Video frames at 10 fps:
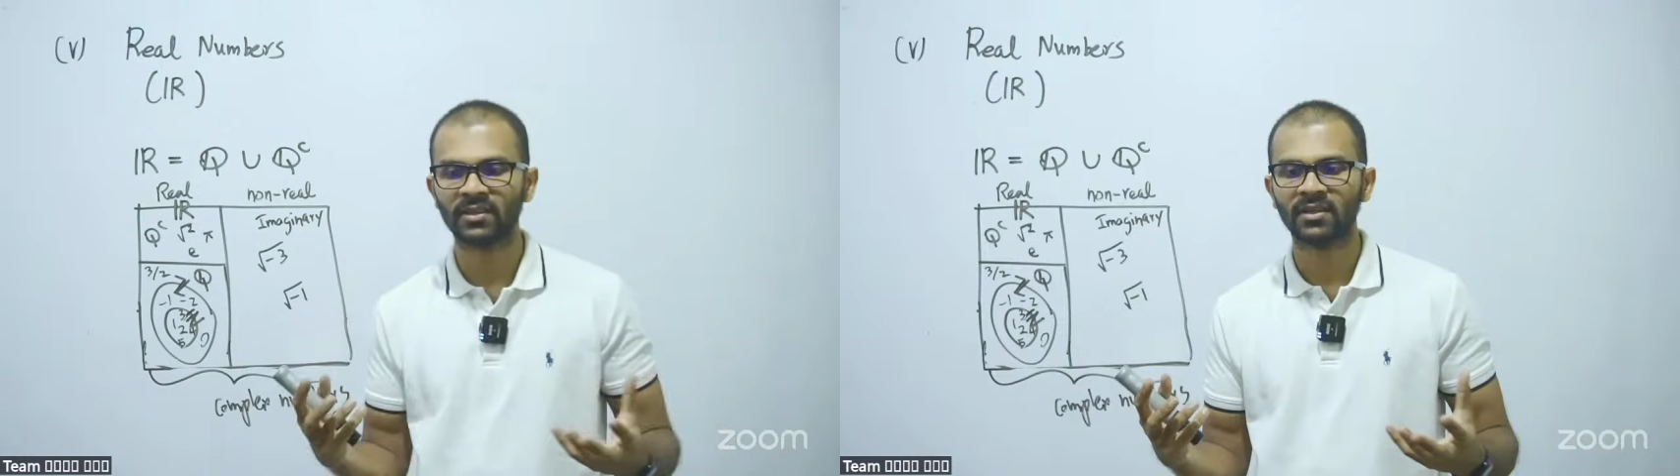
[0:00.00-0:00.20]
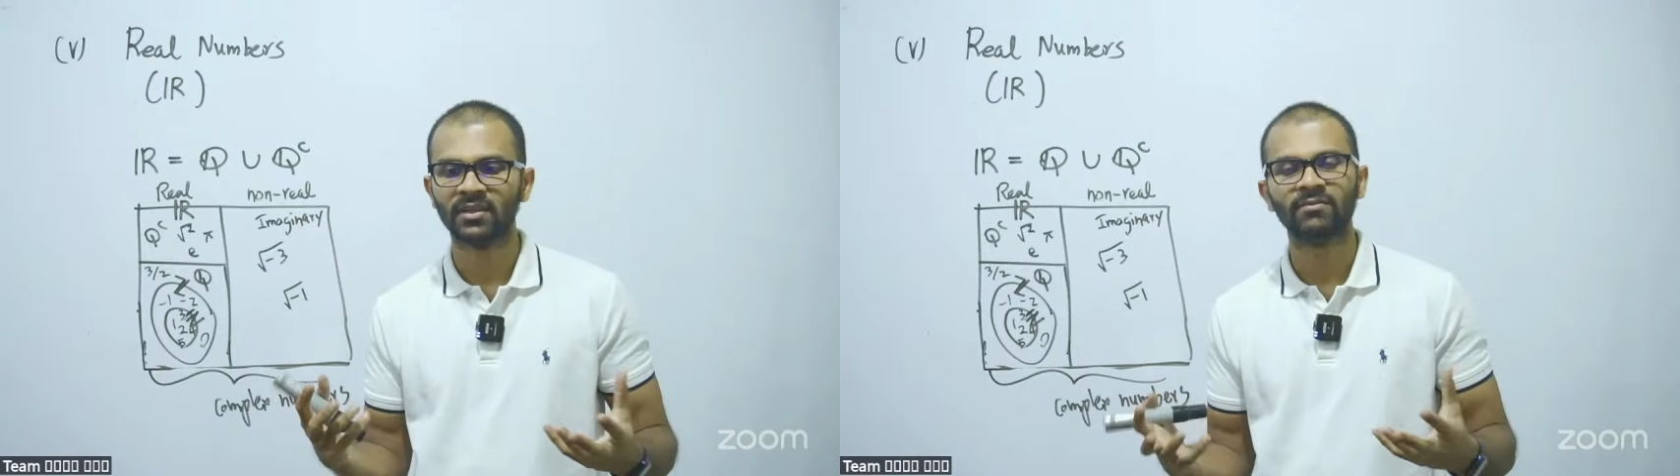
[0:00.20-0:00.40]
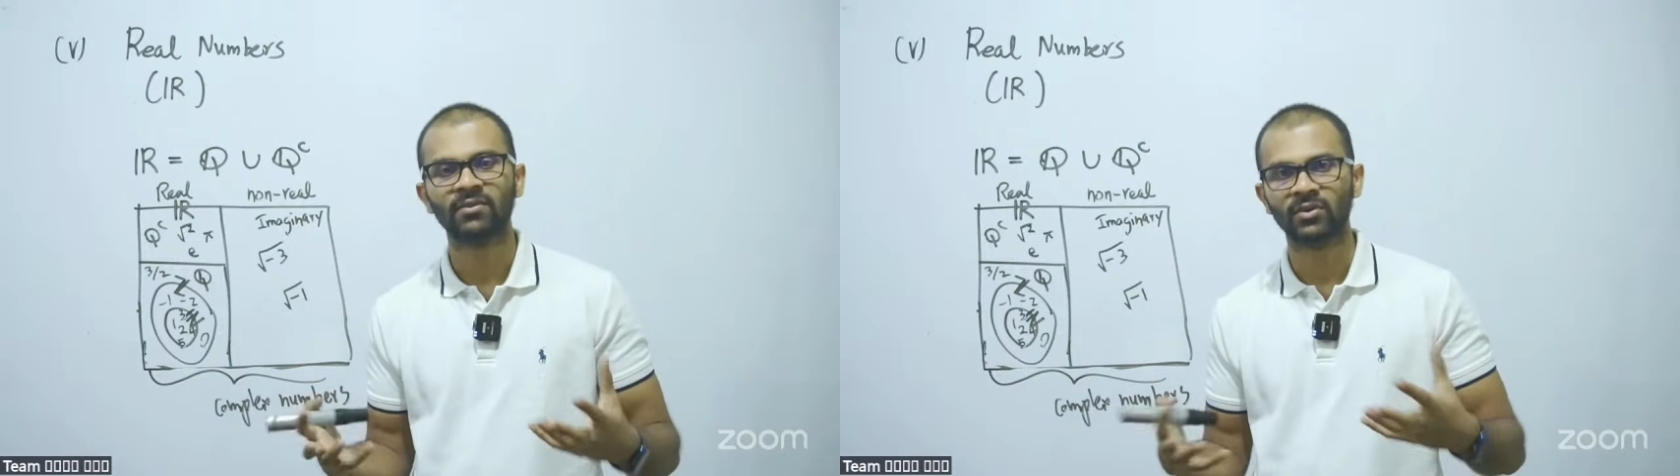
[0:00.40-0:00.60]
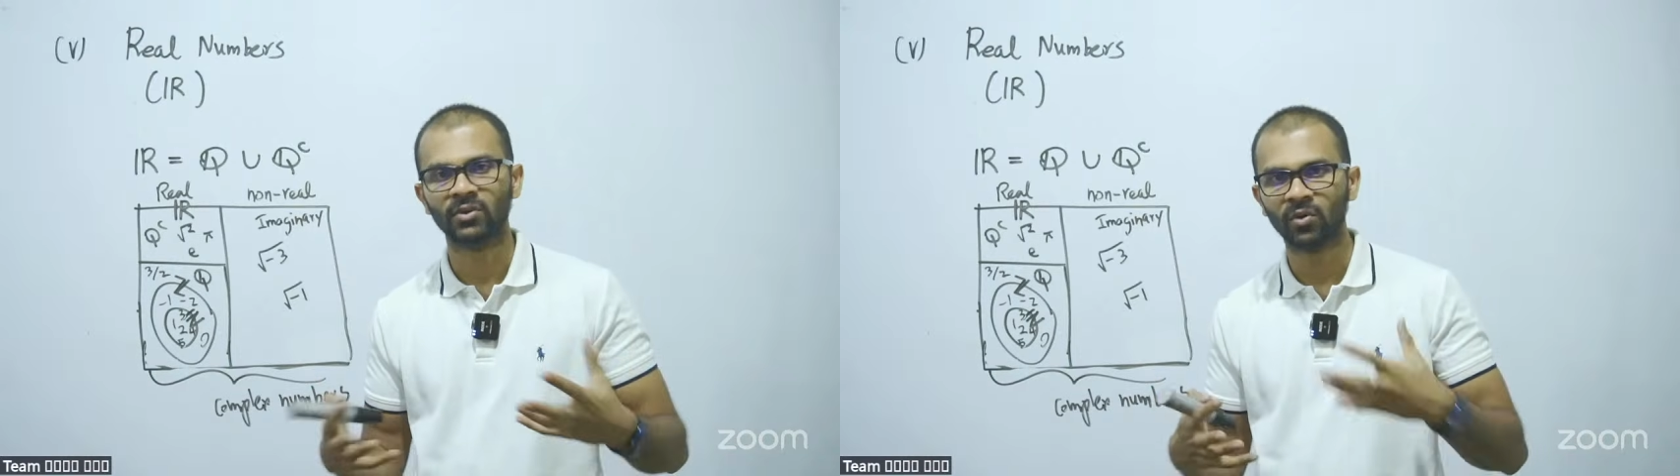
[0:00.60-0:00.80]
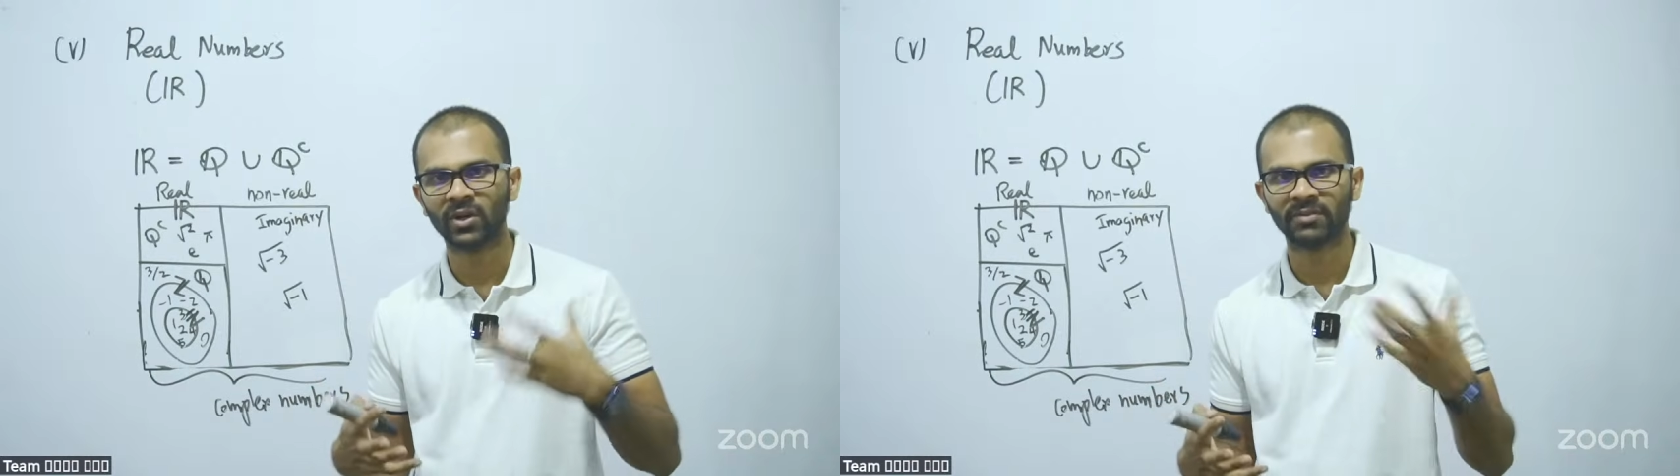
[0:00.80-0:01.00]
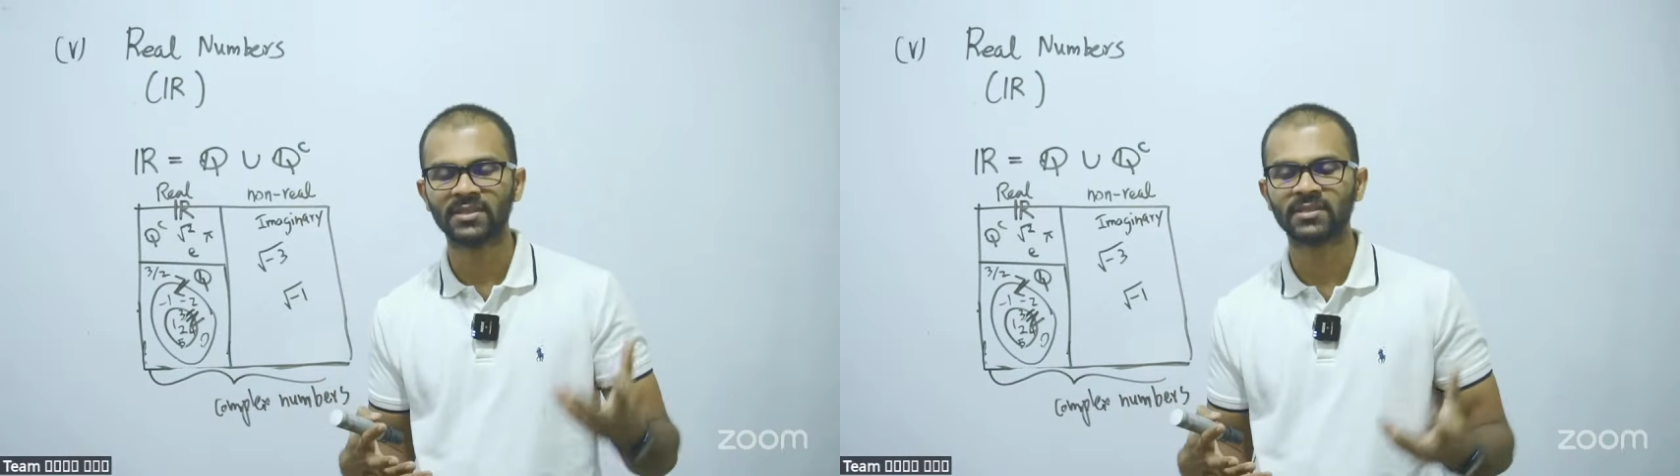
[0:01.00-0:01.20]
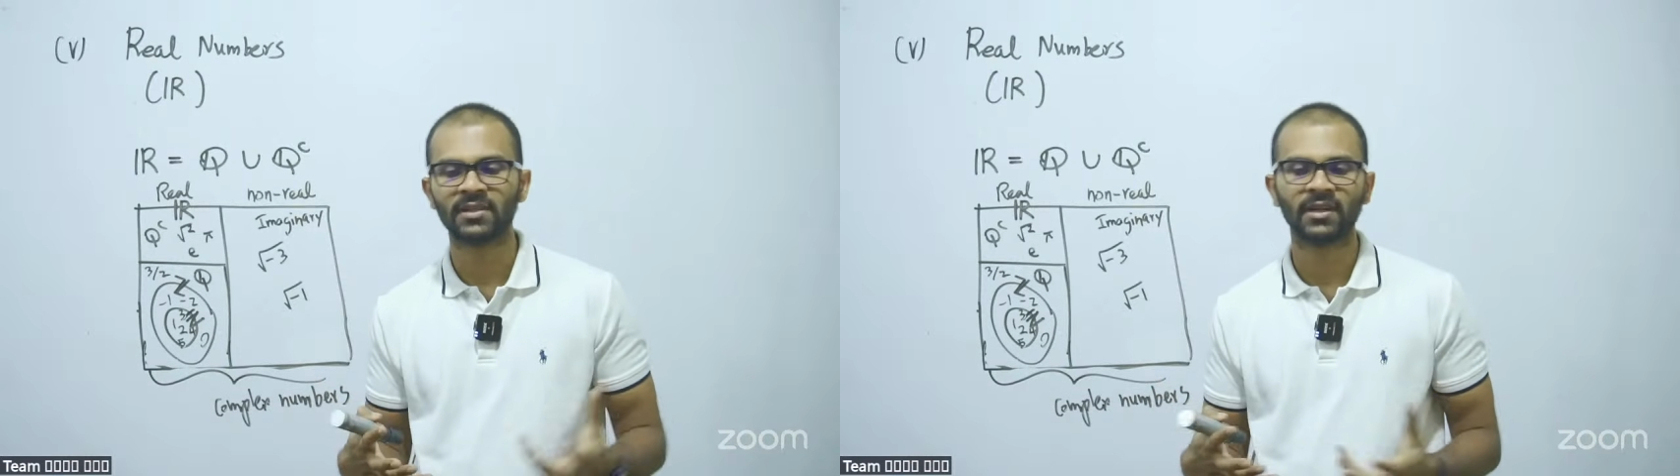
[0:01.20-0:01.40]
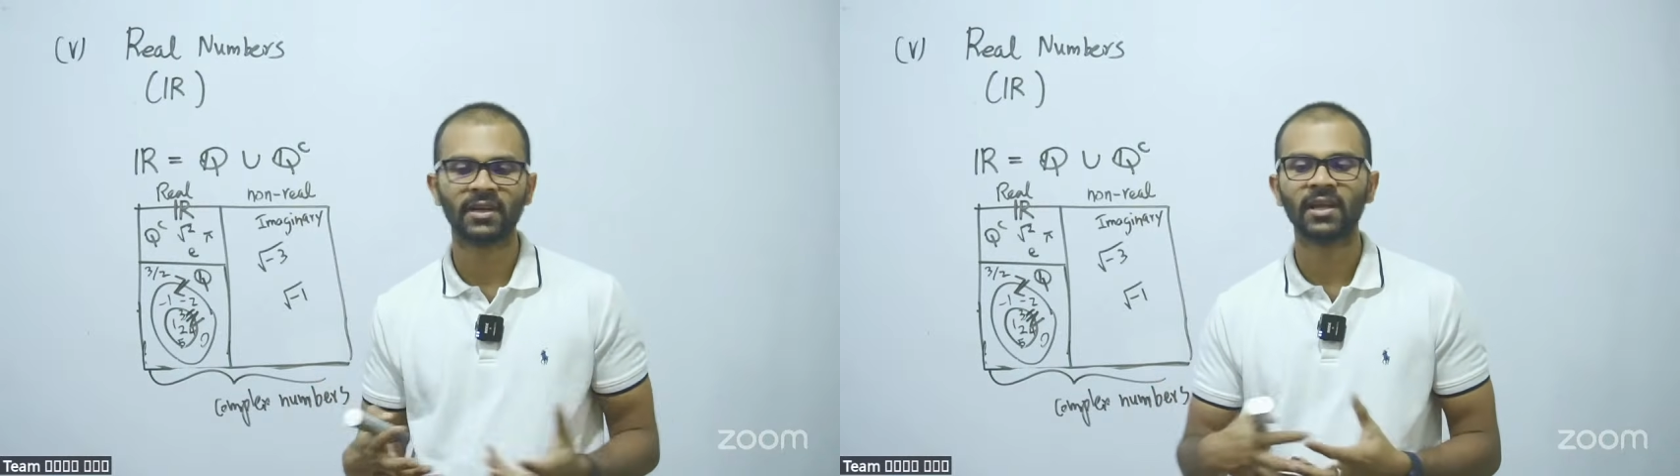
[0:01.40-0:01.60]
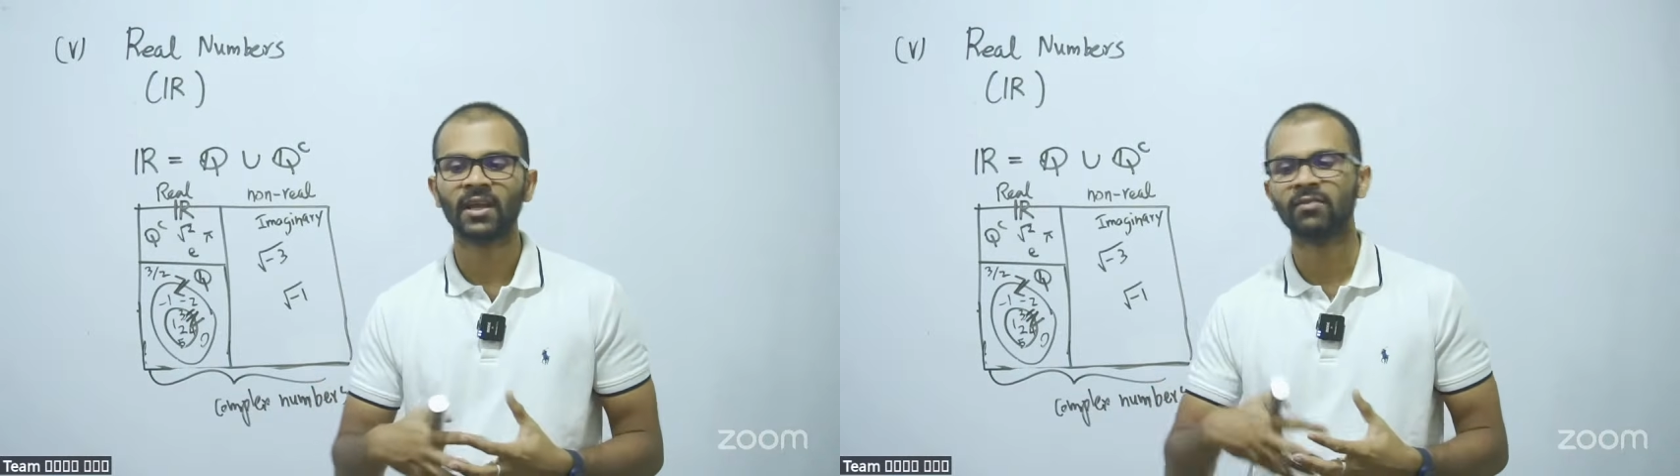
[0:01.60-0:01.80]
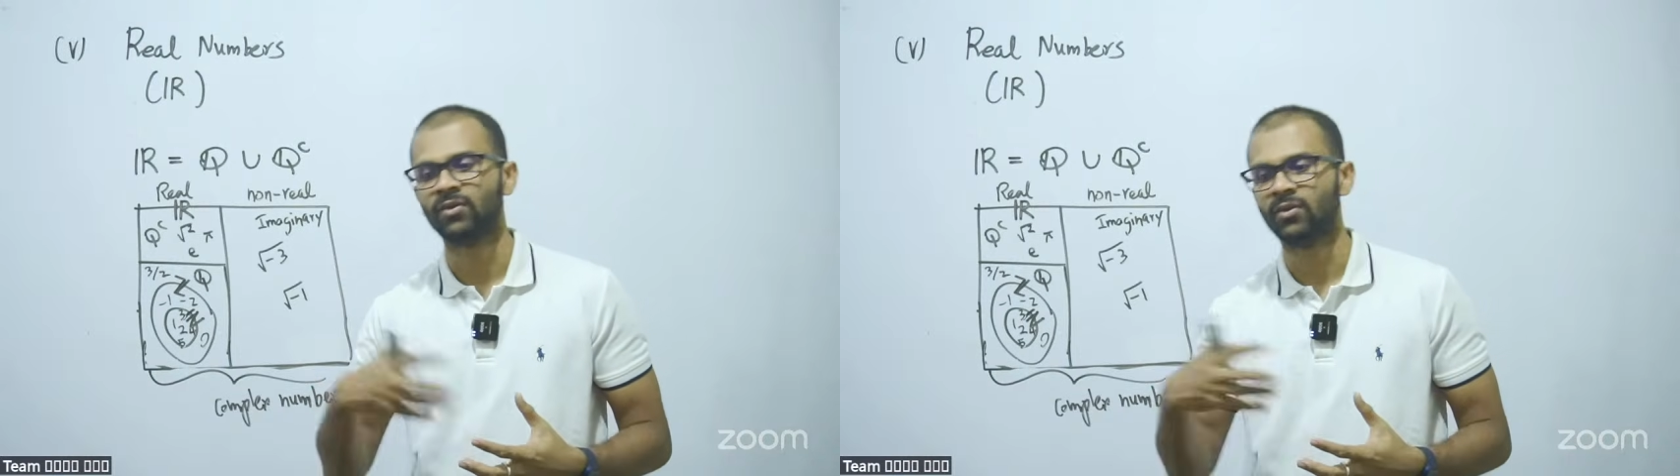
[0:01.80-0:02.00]
for all imaginary,
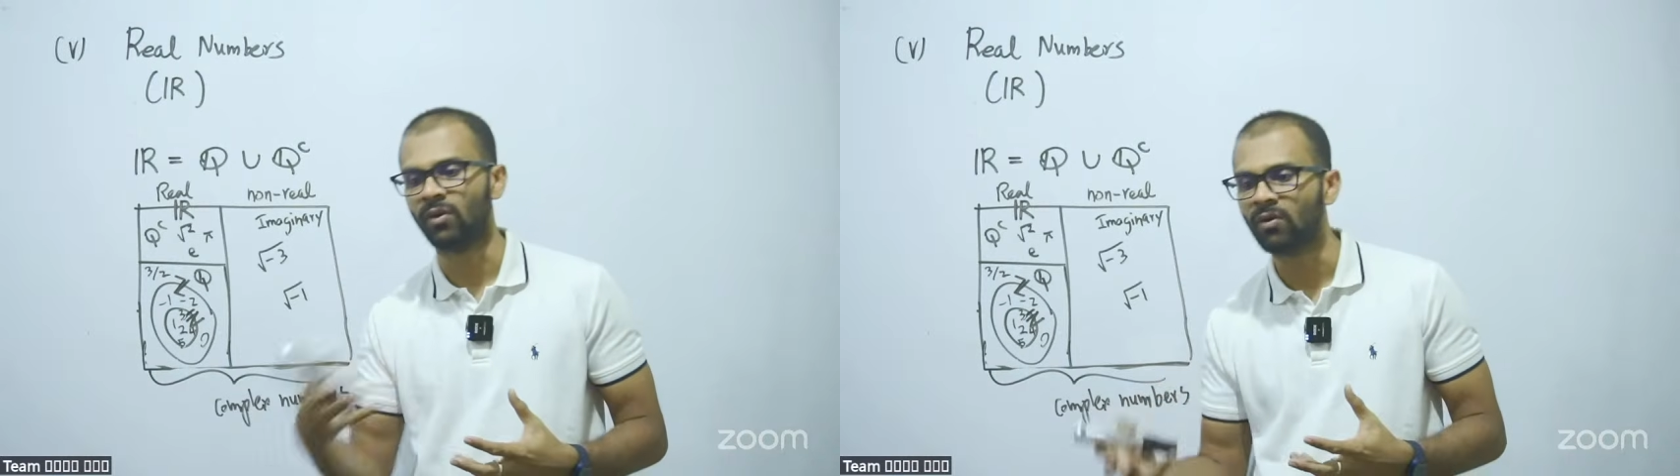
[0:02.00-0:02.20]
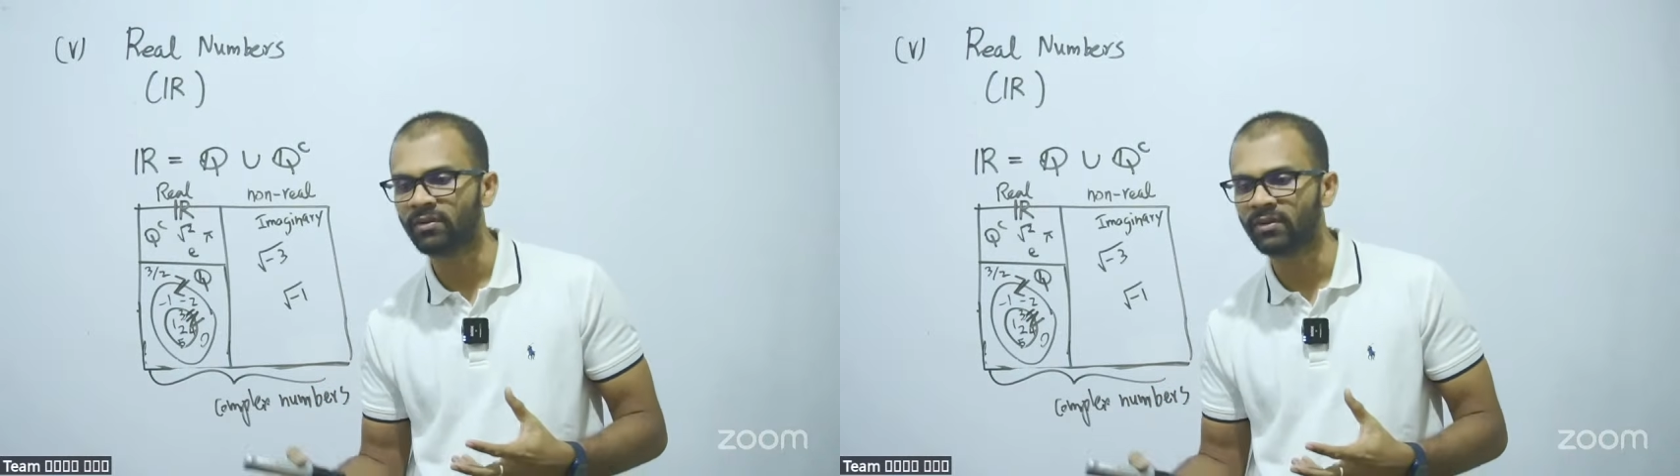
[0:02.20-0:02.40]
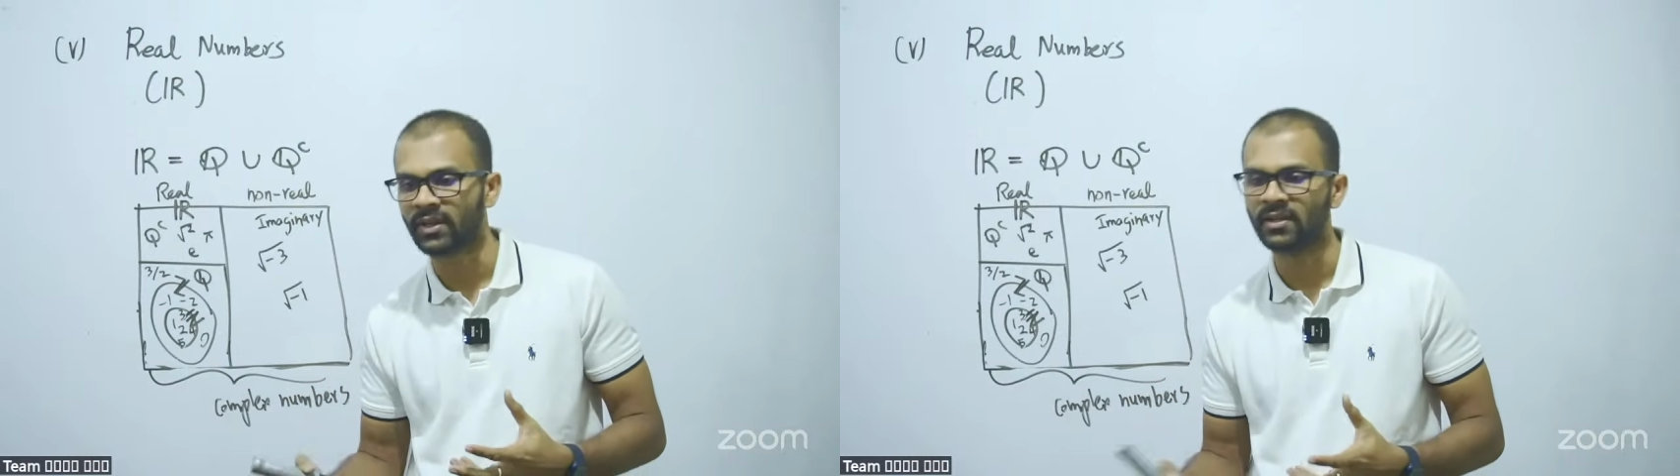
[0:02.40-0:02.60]
for all real,